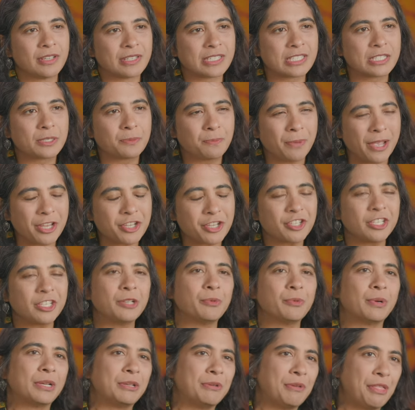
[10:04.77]

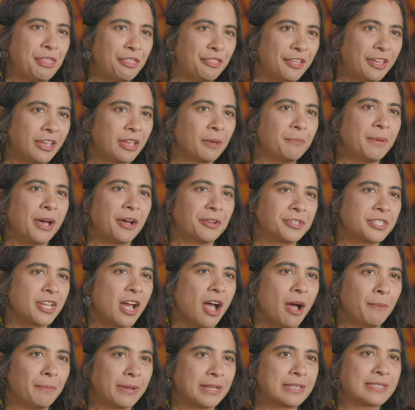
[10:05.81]
especially when you think about
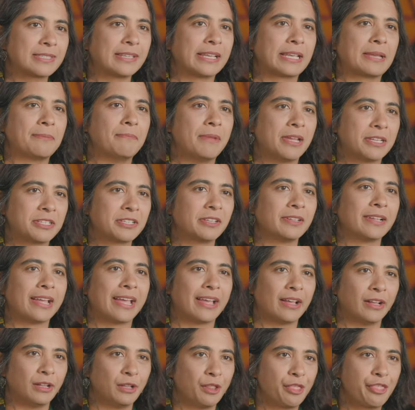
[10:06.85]
topics like mental
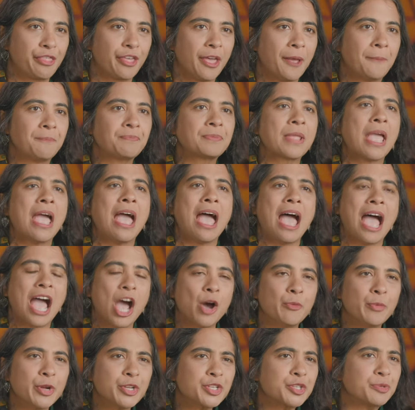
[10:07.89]
health,
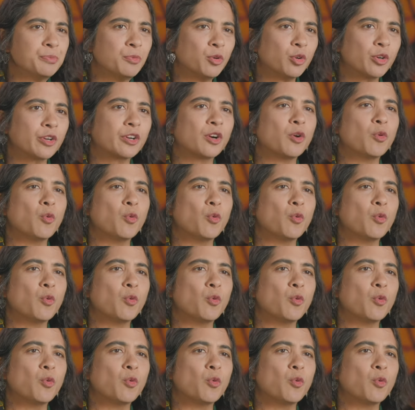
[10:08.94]
how much more